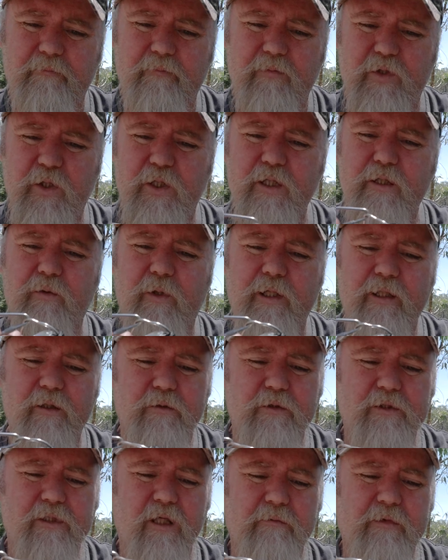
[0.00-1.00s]
D-ring
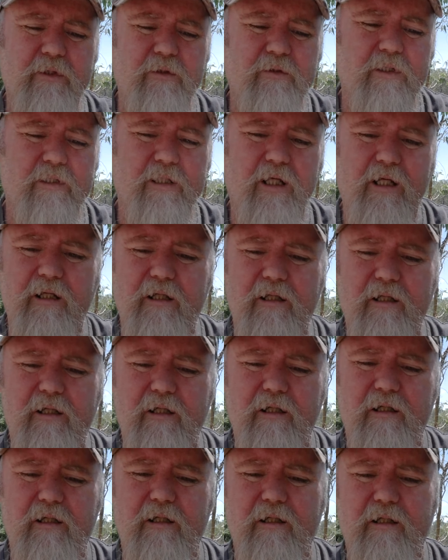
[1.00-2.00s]
or something like that.
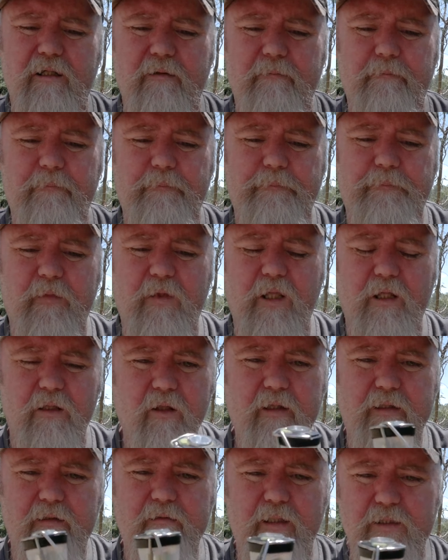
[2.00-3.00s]

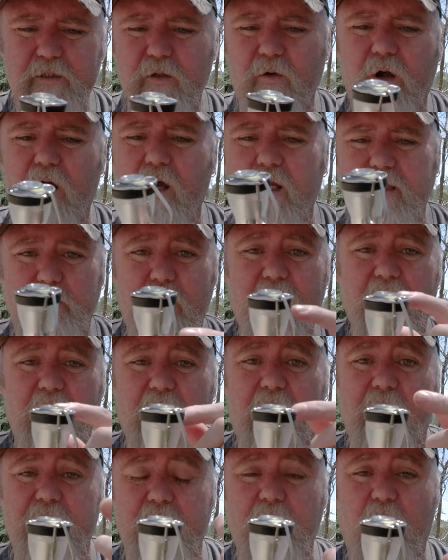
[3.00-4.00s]
Like, it's alright, it's better than
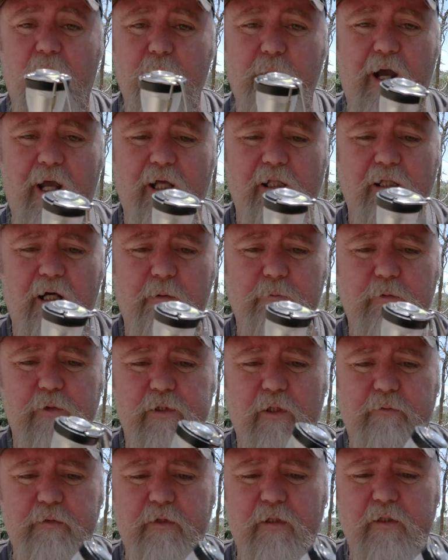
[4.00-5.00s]
having no bail arm or
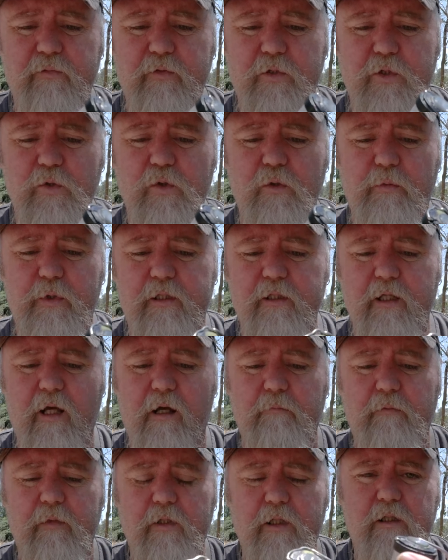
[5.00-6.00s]
something, that's for sure, but
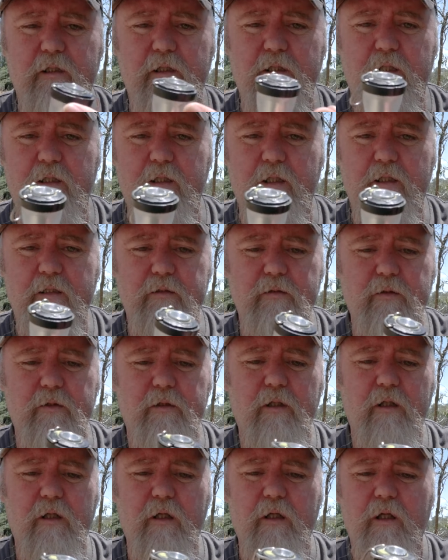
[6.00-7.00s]
it's good.
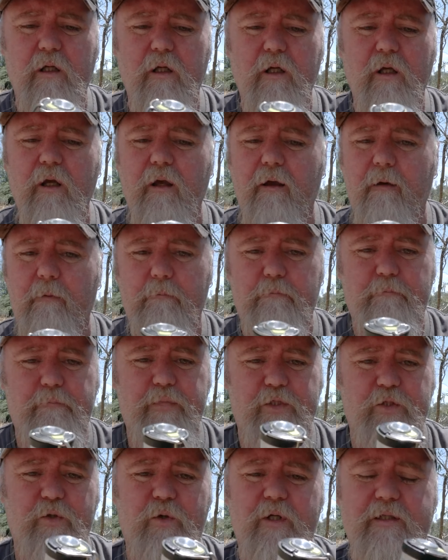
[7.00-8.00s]

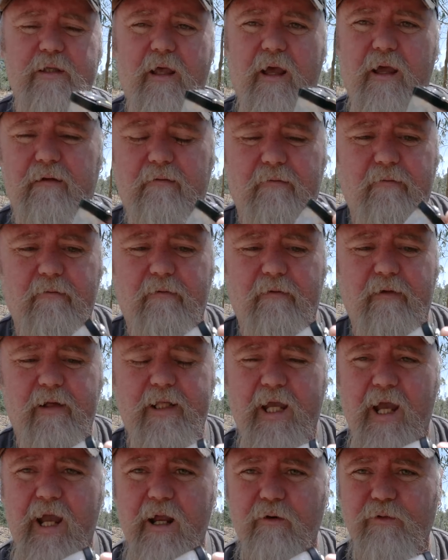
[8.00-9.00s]
Besides that, I
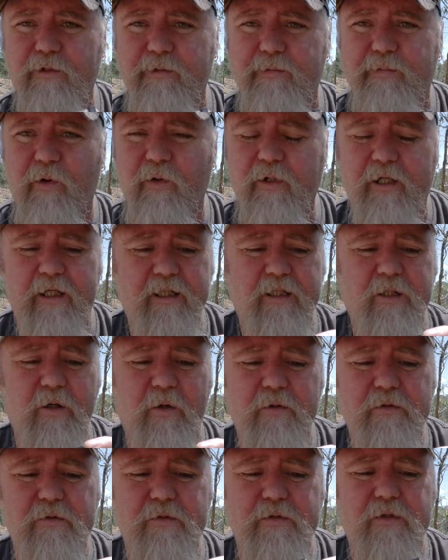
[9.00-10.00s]
can't really find any
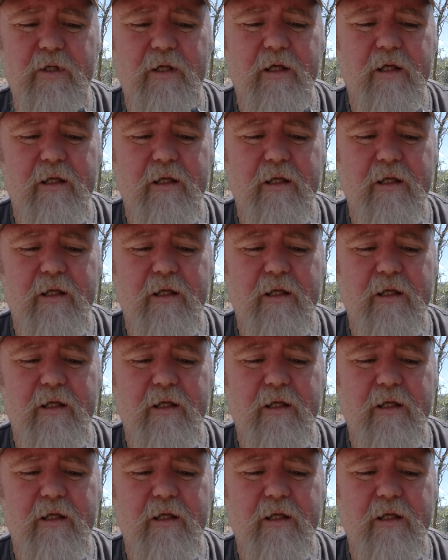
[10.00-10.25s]
cons.